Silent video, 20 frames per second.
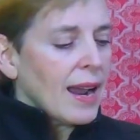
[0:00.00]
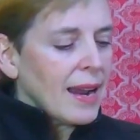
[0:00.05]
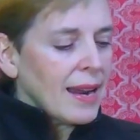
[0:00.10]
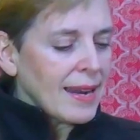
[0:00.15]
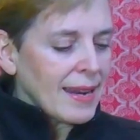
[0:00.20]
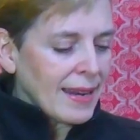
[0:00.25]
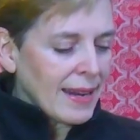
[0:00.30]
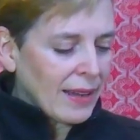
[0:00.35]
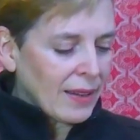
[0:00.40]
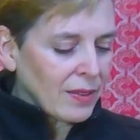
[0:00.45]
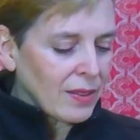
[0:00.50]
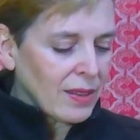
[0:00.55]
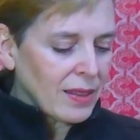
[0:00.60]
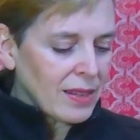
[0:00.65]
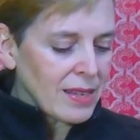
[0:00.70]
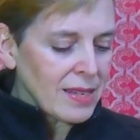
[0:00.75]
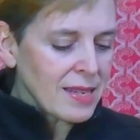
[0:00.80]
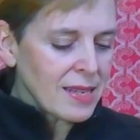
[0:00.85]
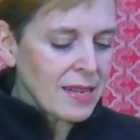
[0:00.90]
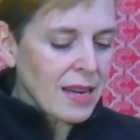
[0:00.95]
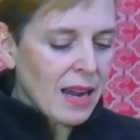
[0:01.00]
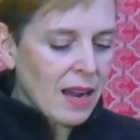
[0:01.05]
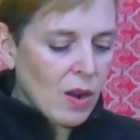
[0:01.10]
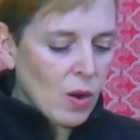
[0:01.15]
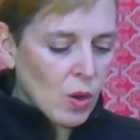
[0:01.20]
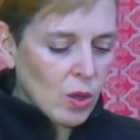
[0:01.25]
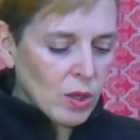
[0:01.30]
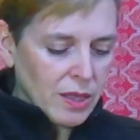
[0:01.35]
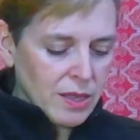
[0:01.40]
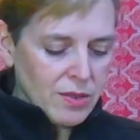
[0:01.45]
Now, this
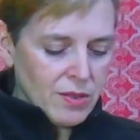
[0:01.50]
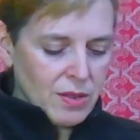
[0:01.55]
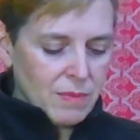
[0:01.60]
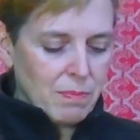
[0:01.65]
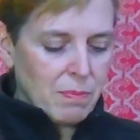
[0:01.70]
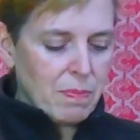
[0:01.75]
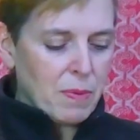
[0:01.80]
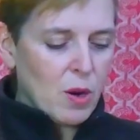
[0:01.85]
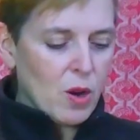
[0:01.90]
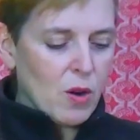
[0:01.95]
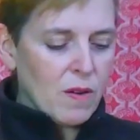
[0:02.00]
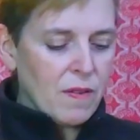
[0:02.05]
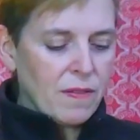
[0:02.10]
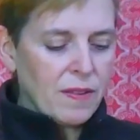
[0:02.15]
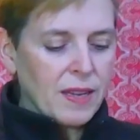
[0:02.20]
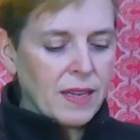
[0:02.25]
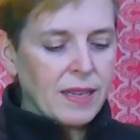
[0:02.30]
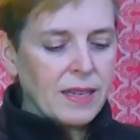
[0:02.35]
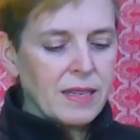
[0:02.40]
towel is in perfect